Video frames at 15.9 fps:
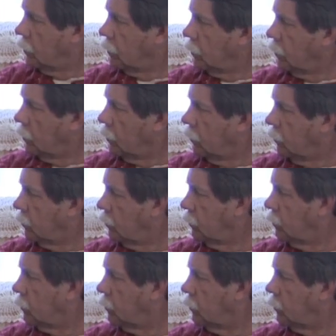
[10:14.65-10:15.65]

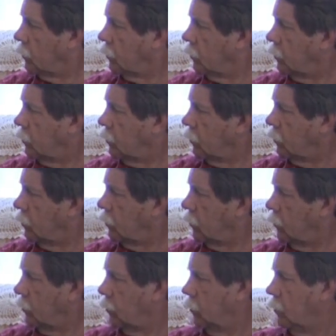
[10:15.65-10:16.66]

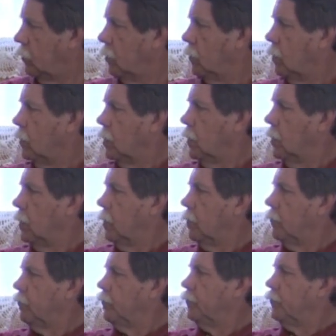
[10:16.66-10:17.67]

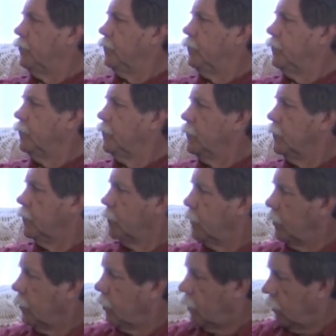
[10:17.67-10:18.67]

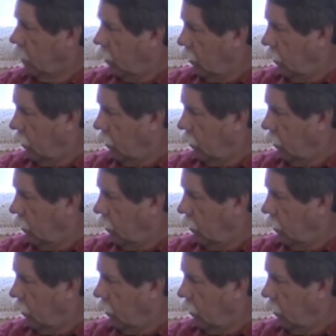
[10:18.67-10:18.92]
No words are spoken by the person on screen.